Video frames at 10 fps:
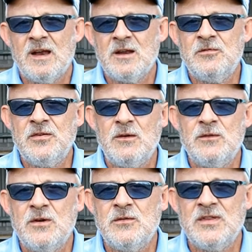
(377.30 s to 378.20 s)
And I've
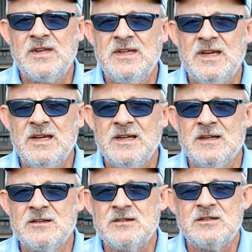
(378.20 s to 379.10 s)
found over the
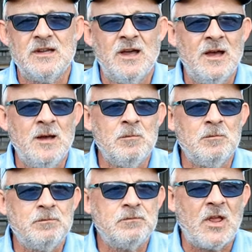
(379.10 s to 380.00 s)
years, I
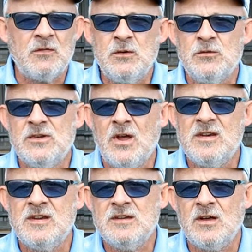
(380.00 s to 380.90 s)
think it was
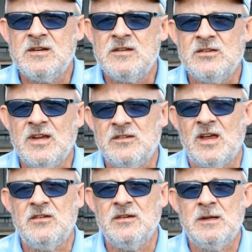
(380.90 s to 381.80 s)
1996
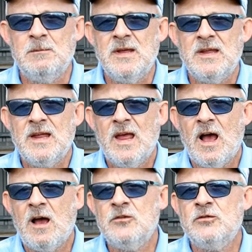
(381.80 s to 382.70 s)
actually,
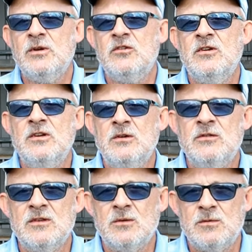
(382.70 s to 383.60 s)
I switched to
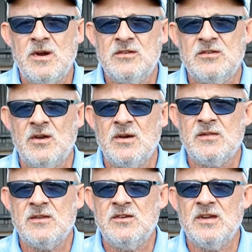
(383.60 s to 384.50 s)
using the right
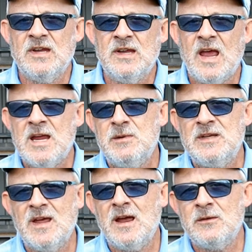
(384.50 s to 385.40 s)
side of the tee,
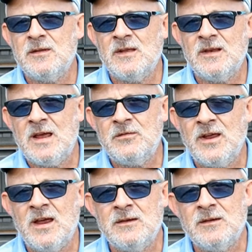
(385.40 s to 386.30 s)
aiming down at the
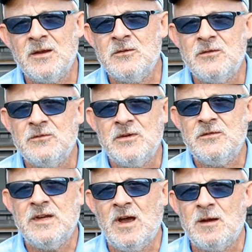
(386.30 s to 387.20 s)
left hand
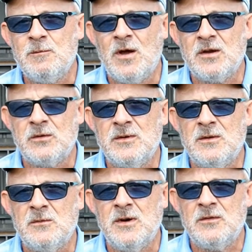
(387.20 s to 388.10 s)
150 yard marker
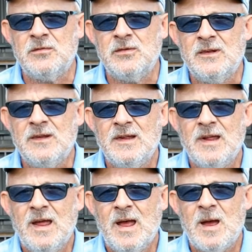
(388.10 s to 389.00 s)
in the rough,
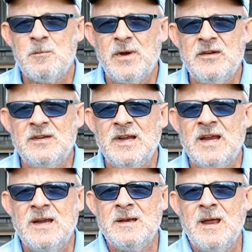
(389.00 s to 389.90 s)
and basically
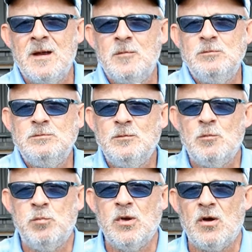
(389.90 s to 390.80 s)
hitting that
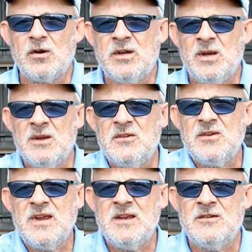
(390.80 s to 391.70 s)
block
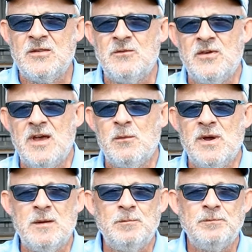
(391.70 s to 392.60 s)
cut into the
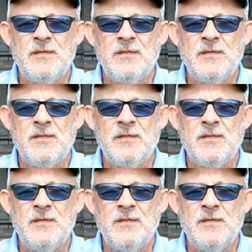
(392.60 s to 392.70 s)
fairway.